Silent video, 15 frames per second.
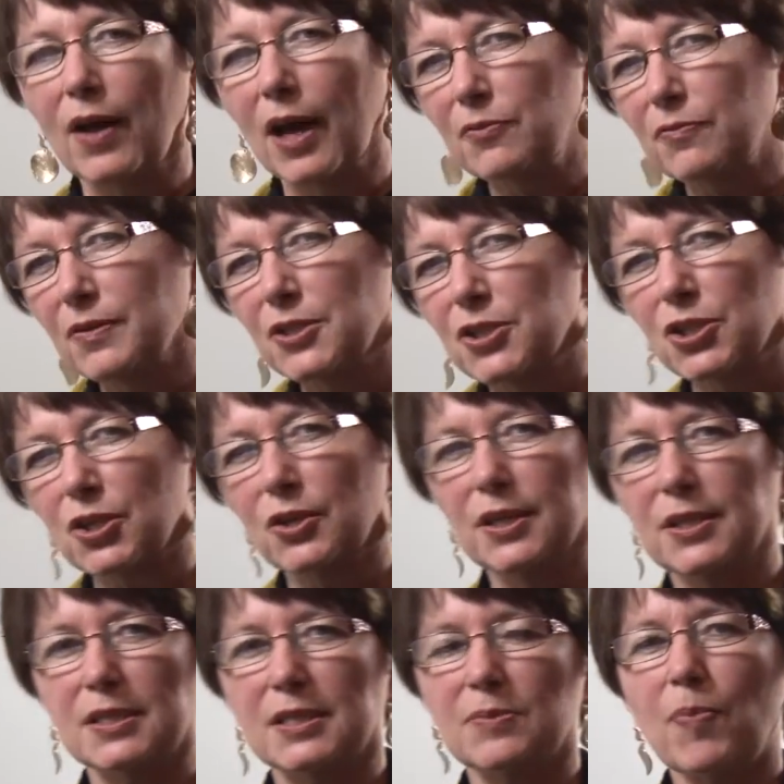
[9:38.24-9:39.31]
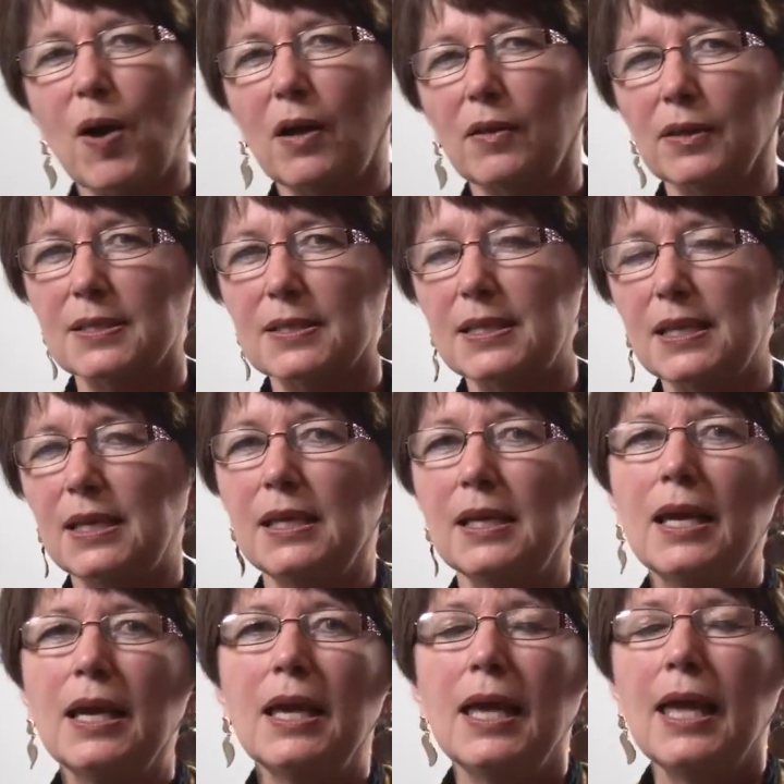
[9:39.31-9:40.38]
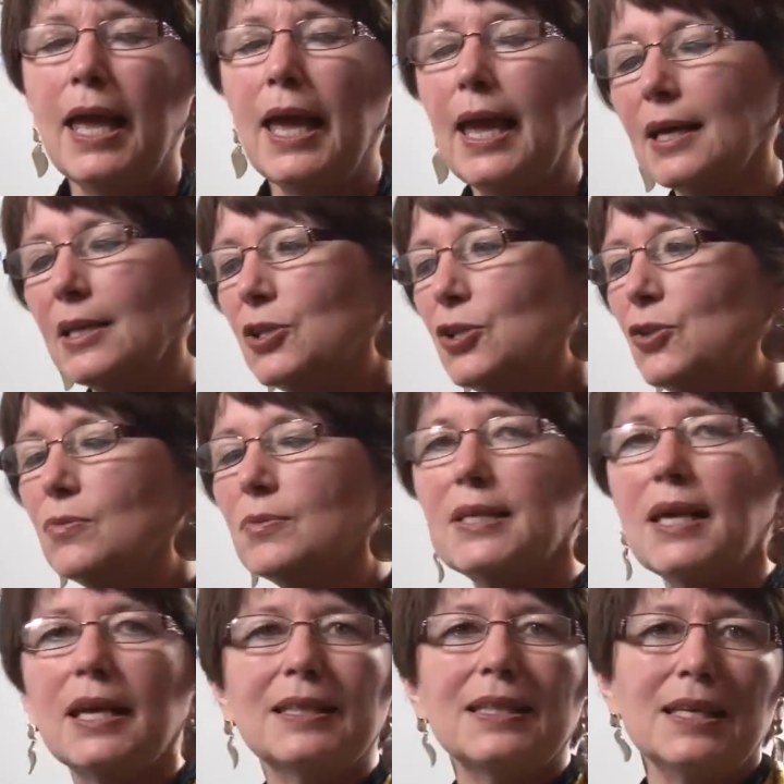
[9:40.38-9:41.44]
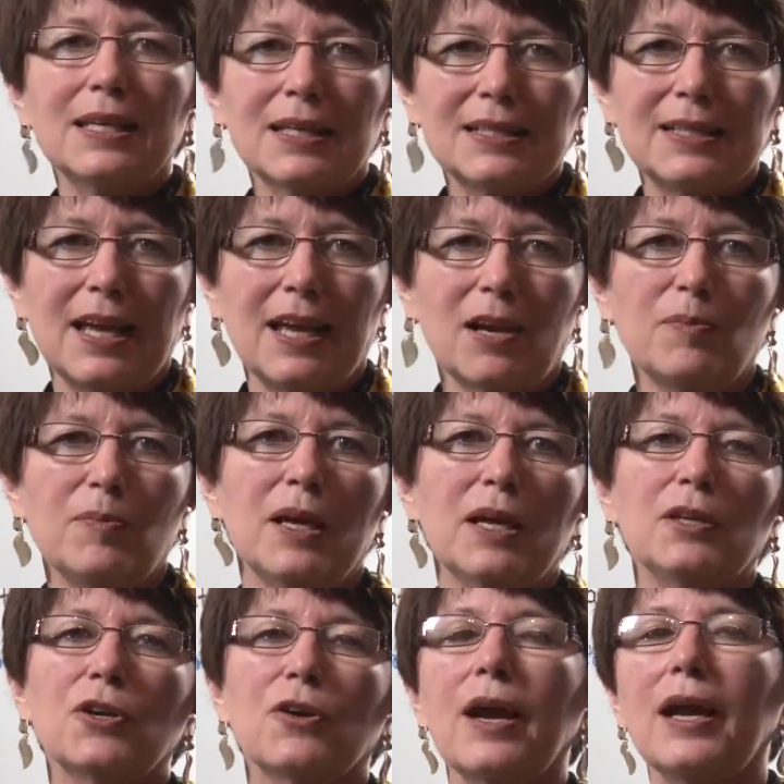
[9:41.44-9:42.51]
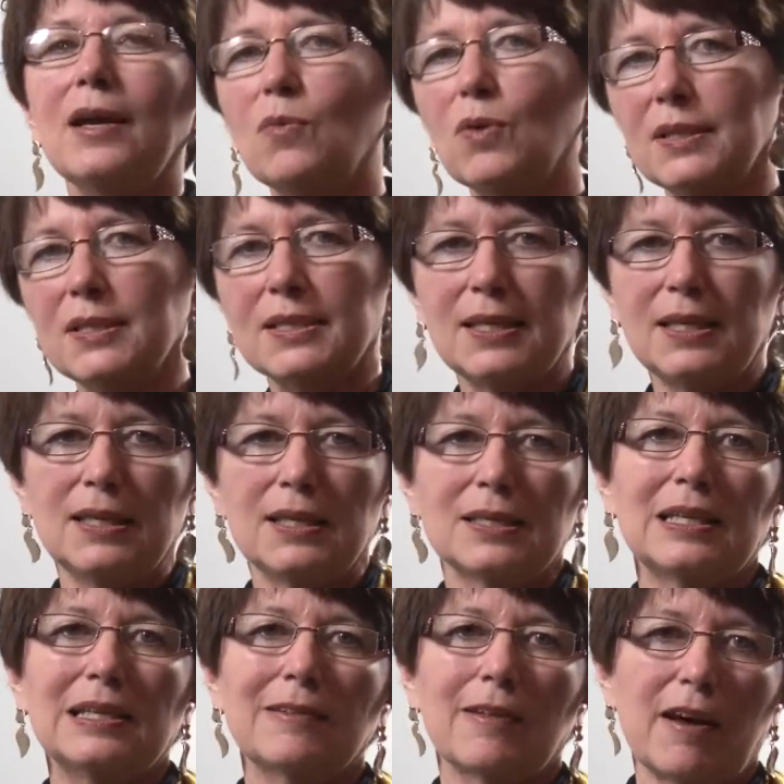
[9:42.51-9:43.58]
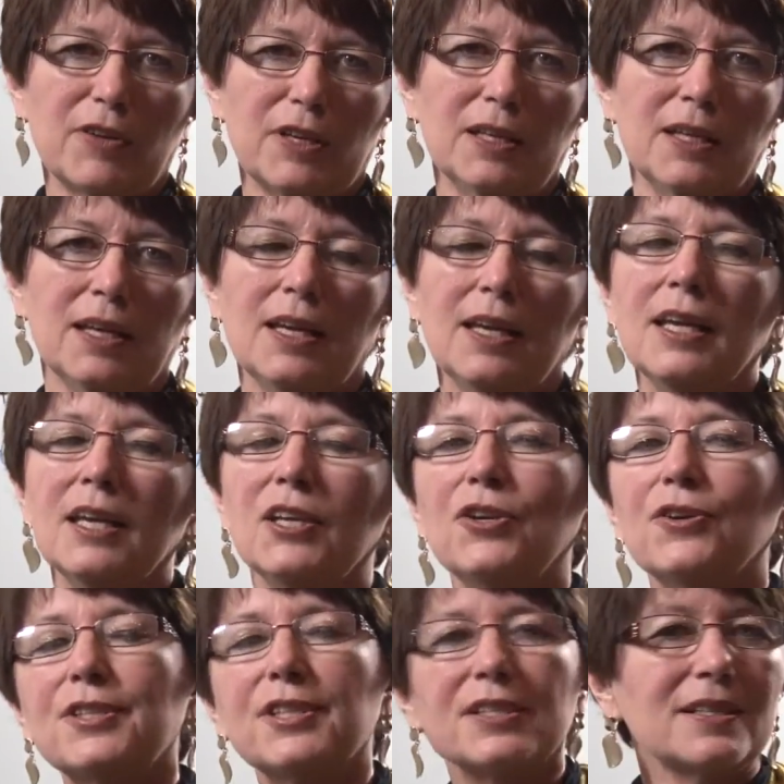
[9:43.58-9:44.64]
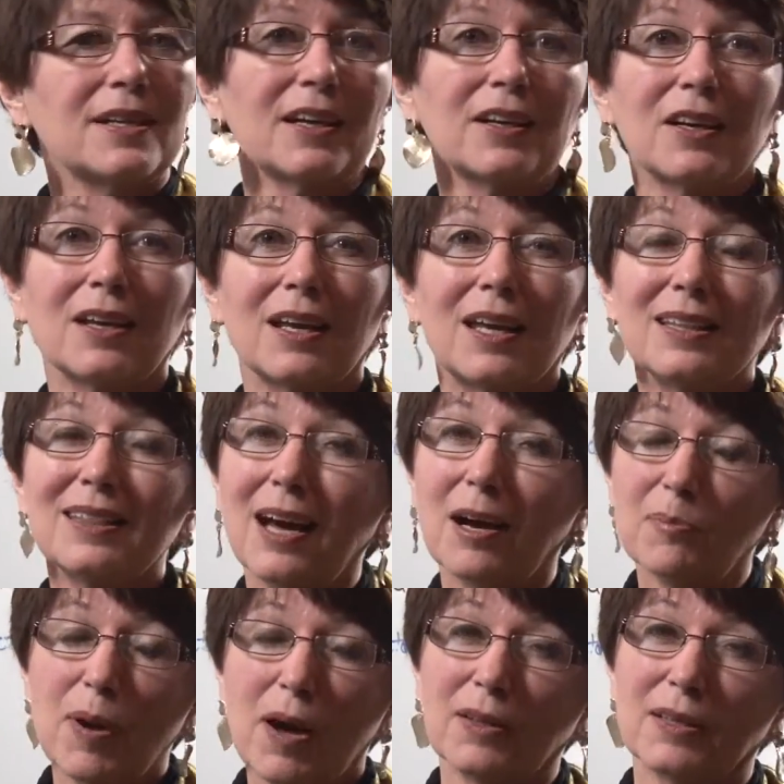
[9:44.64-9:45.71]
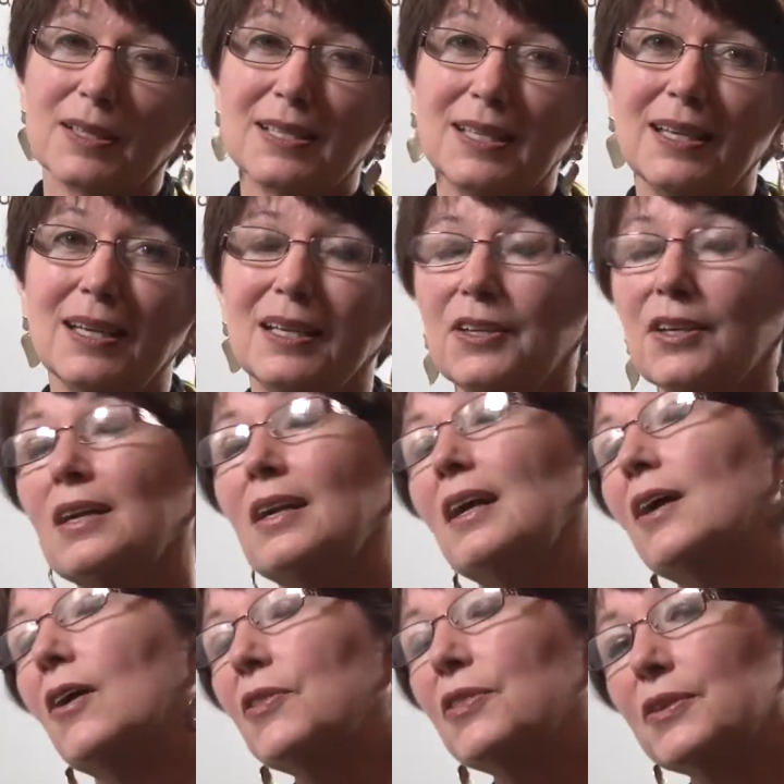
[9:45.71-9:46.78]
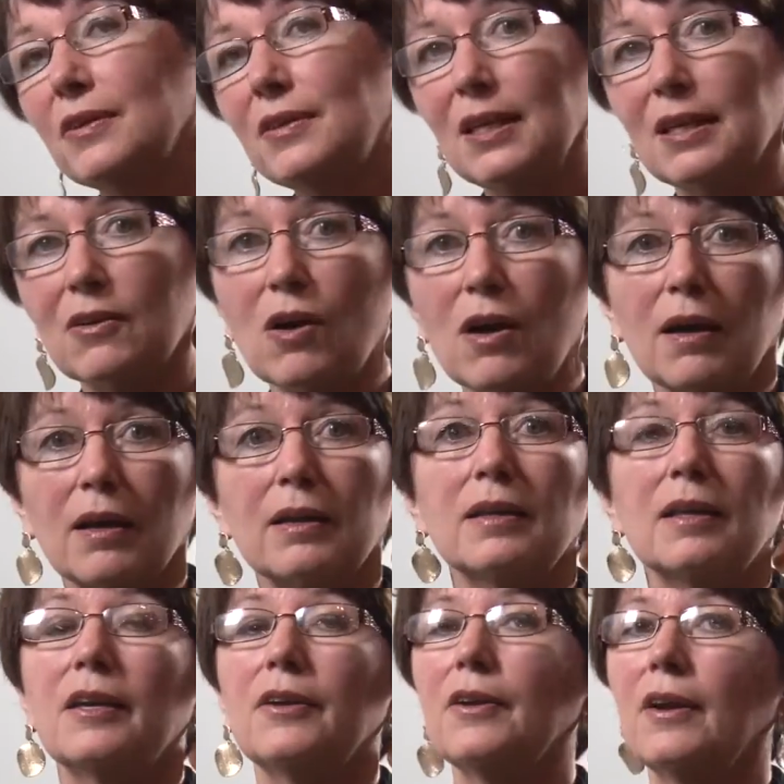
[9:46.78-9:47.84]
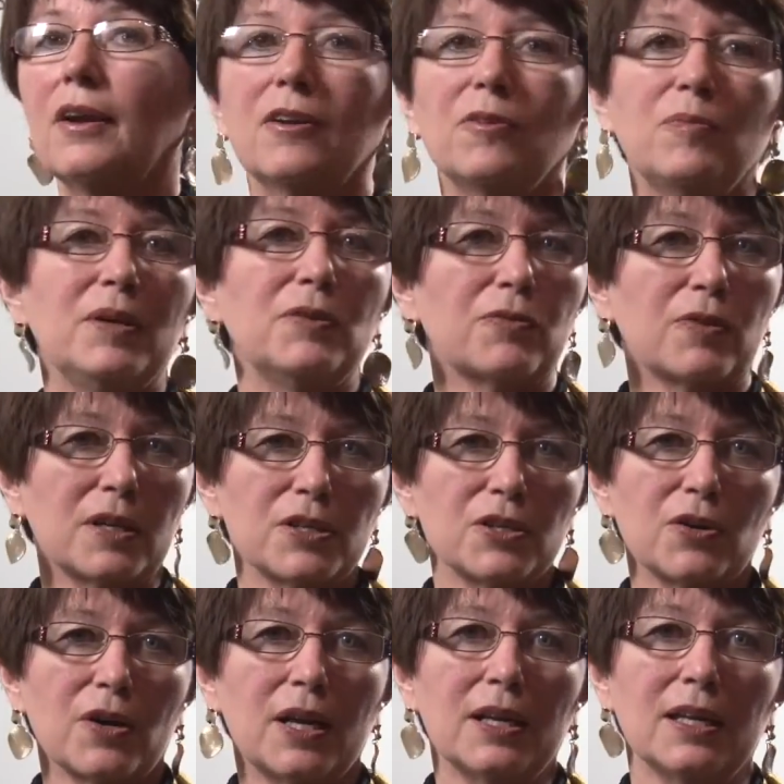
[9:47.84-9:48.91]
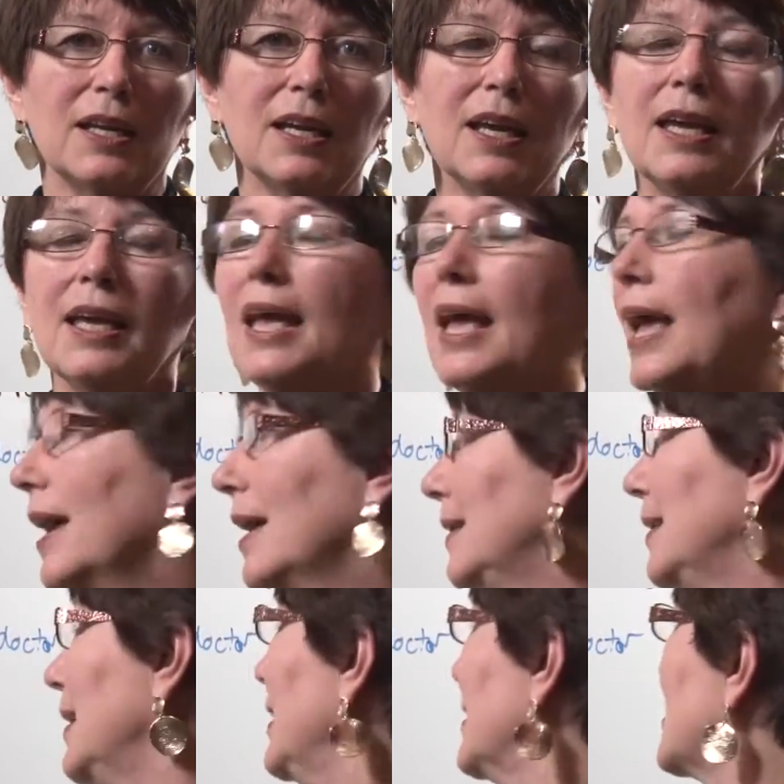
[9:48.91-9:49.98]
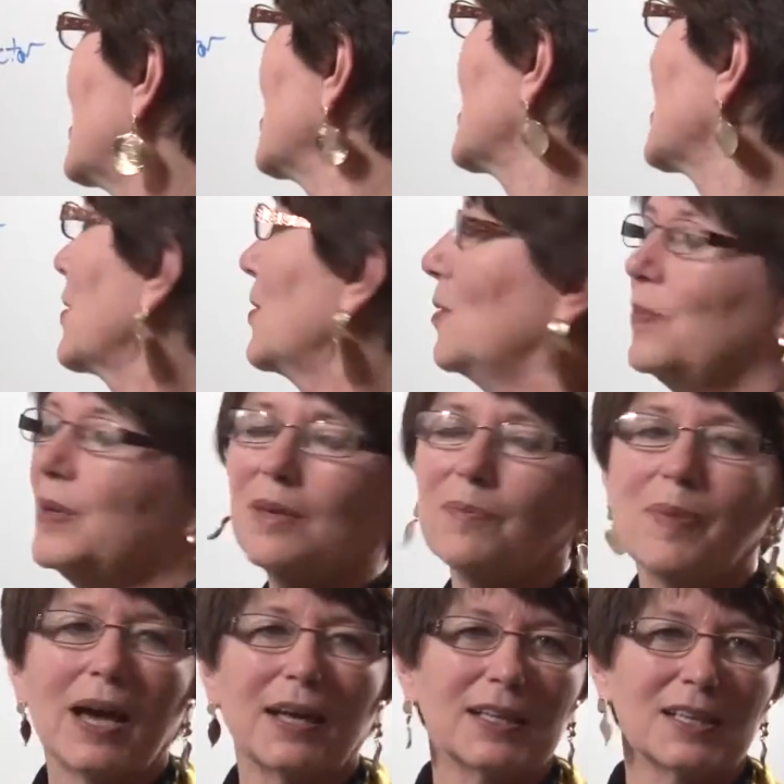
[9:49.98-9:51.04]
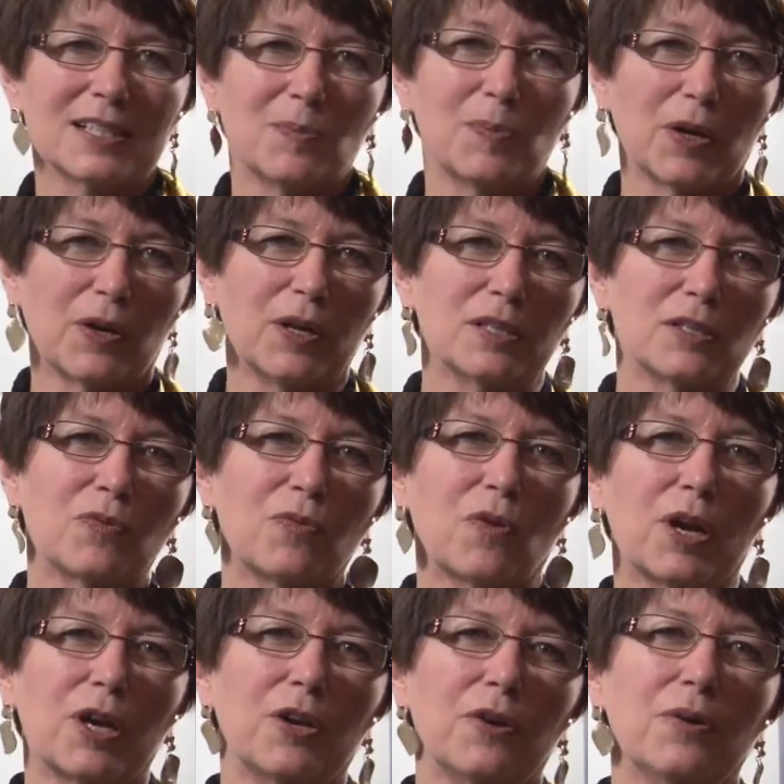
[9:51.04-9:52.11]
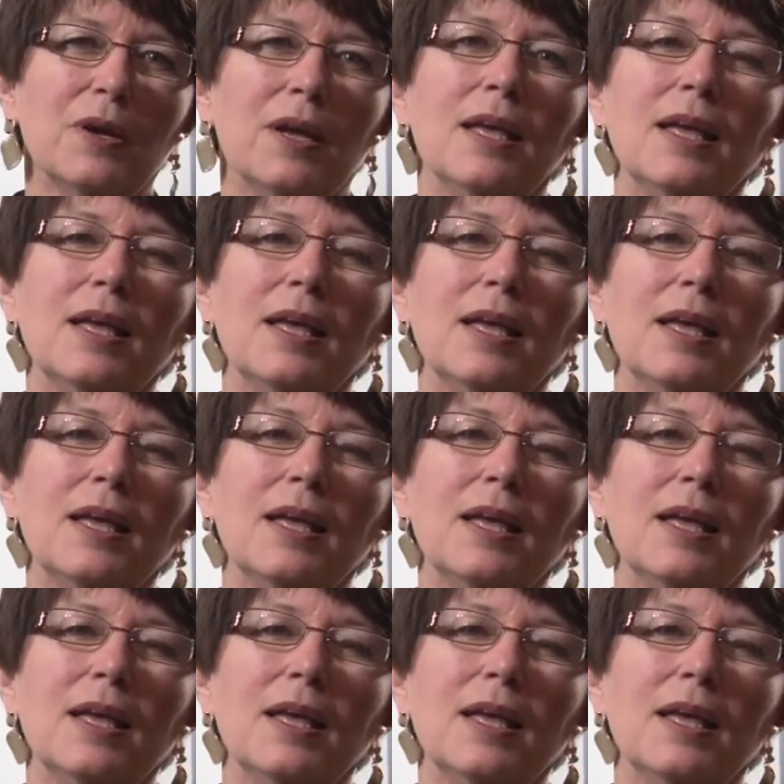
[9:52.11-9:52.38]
life insurance policy and you take the exam and your A1C is 11, you're just not going to get that policy, and you're going to go through a decline, and you're going to be frustrated, and it's just going to be a bad experience for you.